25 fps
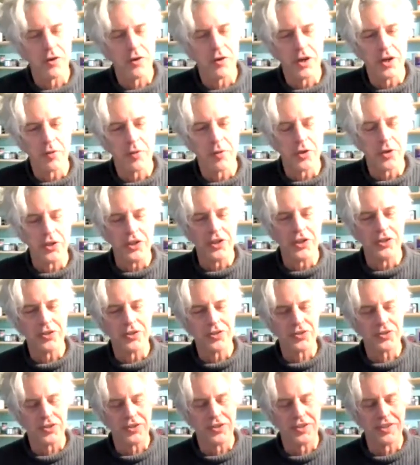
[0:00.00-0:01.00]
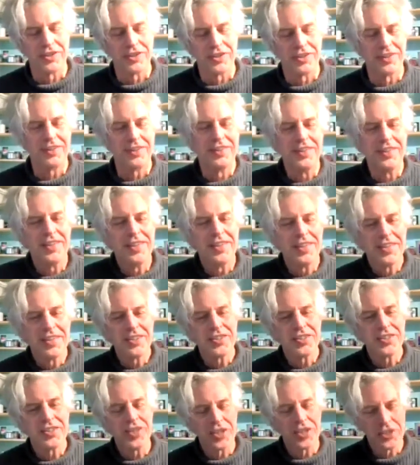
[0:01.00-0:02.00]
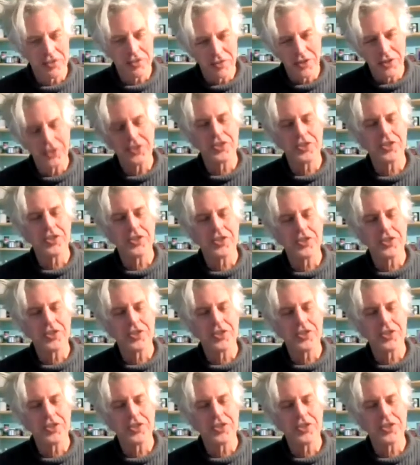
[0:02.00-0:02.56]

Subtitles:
of years, and it's nice to finally see you.